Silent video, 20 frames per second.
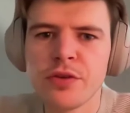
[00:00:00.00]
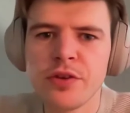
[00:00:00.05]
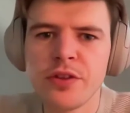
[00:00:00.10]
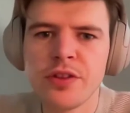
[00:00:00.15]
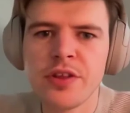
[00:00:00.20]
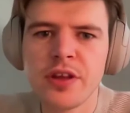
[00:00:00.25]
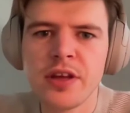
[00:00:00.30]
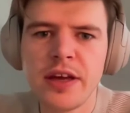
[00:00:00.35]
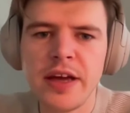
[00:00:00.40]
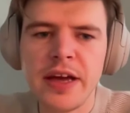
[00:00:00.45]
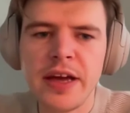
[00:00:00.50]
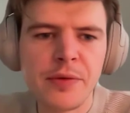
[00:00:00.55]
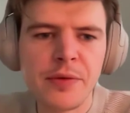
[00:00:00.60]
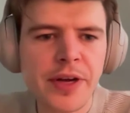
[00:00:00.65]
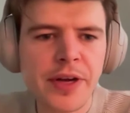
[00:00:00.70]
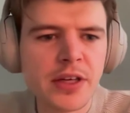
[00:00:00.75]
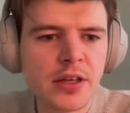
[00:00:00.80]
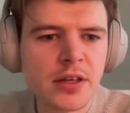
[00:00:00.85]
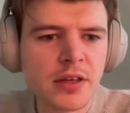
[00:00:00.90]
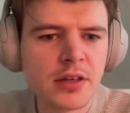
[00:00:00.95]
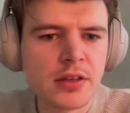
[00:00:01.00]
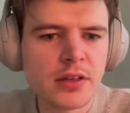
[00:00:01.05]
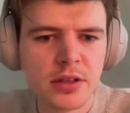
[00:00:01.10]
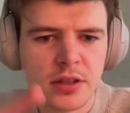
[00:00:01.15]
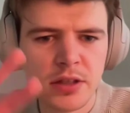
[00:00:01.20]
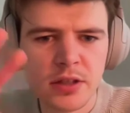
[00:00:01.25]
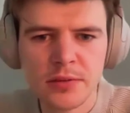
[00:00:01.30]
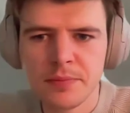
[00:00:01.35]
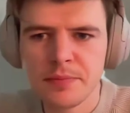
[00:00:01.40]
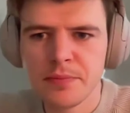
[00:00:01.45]
also for the array
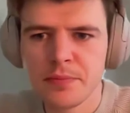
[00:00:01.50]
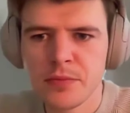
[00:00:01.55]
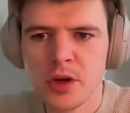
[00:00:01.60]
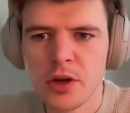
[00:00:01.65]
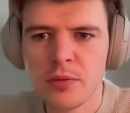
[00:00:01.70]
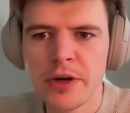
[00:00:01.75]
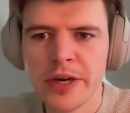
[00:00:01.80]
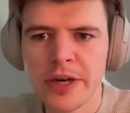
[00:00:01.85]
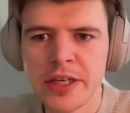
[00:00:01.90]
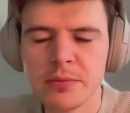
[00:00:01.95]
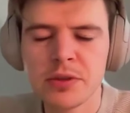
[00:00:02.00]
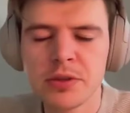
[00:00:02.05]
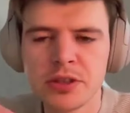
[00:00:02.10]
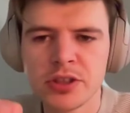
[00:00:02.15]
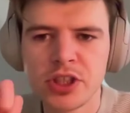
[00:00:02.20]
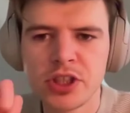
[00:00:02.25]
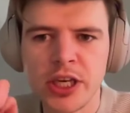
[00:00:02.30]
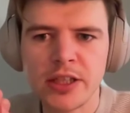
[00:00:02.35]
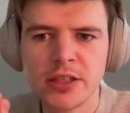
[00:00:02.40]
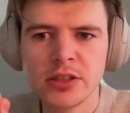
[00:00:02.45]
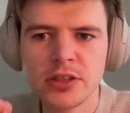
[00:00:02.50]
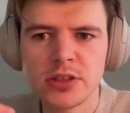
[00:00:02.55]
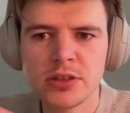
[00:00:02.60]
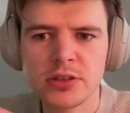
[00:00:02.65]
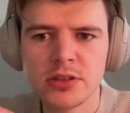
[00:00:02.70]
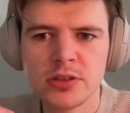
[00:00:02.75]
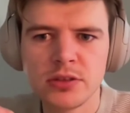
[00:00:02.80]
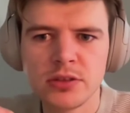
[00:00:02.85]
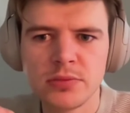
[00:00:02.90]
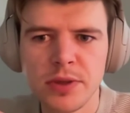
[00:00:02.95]
non-breakable
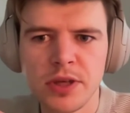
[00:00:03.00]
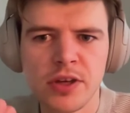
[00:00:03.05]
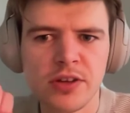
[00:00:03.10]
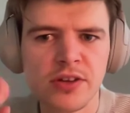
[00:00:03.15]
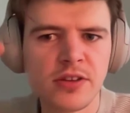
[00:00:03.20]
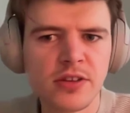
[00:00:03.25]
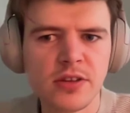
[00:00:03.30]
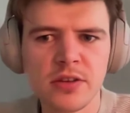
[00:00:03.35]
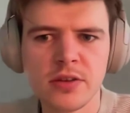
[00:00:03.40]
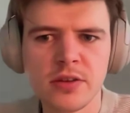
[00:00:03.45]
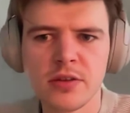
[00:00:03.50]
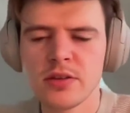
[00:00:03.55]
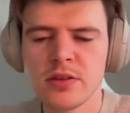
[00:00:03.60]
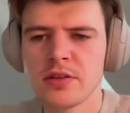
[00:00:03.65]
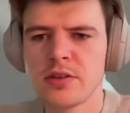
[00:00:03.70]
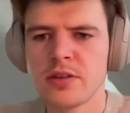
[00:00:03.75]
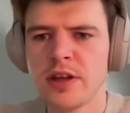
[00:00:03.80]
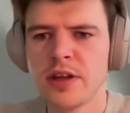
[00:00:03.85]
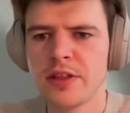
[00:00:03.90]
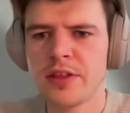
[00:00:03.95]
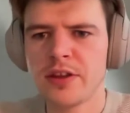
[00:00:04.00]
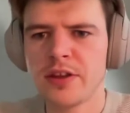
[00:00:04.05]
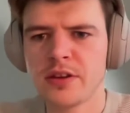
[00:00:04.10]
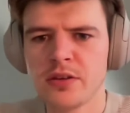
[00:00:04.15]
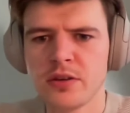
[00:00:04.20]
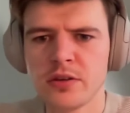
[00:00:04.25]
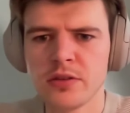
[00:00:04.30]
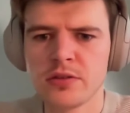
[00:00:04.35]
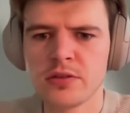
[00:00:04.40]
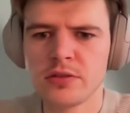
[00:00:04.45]
change, because it's I
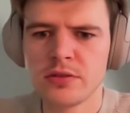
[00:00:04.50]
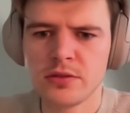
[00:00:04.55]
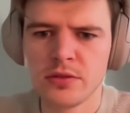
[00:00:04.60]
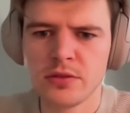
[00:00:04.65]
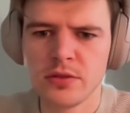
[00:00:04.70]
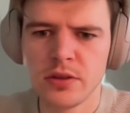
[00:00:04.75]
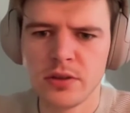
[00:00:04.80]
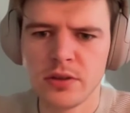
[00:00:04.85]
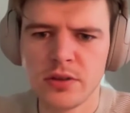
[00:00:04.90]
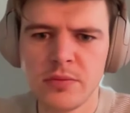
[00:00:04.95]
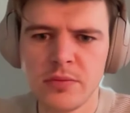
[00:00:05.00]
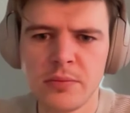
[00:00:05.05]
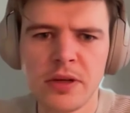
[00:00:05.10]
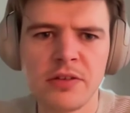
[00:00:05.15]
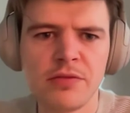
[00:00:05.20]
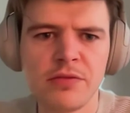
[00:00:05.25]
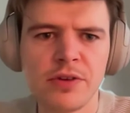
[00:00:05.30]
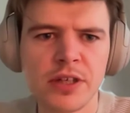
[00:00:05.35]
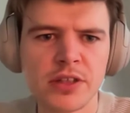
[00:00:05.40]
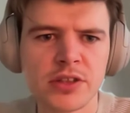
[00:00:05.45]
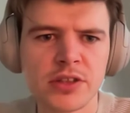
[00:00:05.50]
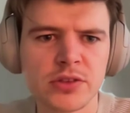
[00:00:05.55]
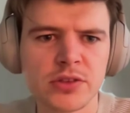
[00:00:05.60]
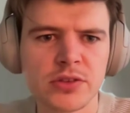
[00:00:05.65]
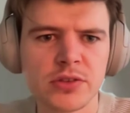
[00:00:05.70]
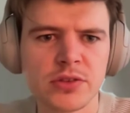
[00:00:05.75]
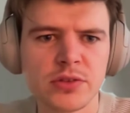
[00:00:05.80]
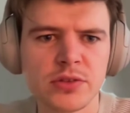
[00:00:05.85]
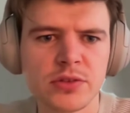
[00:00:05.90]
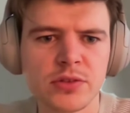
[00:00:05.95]
think not in the
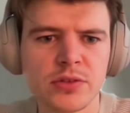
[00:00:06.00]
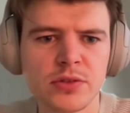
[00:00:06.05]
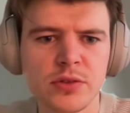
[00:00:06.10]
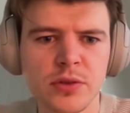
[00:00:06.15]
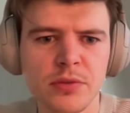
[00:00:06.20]
manufacturer.